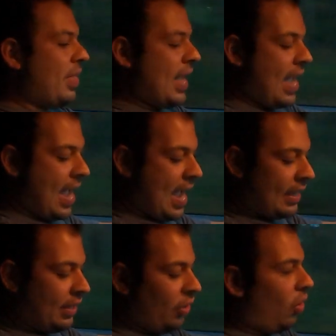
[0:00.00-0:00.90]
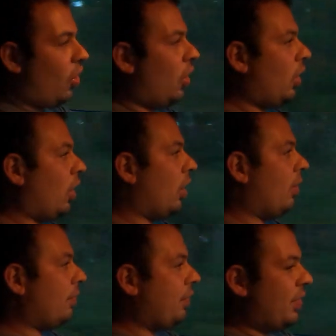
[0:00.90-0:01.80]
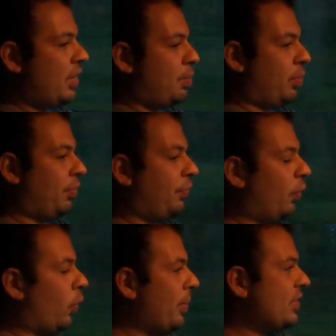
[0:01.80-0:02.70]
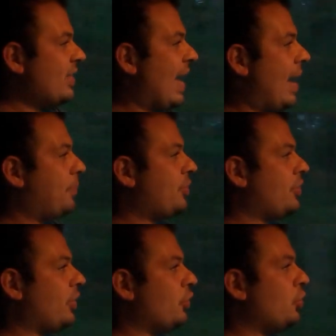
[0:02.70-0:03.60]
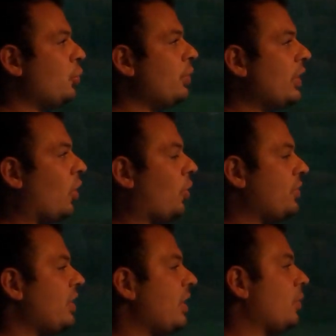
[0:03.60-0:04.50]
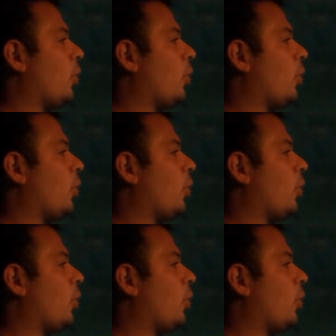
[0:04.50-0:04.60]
they added all of the performance apps to the RT,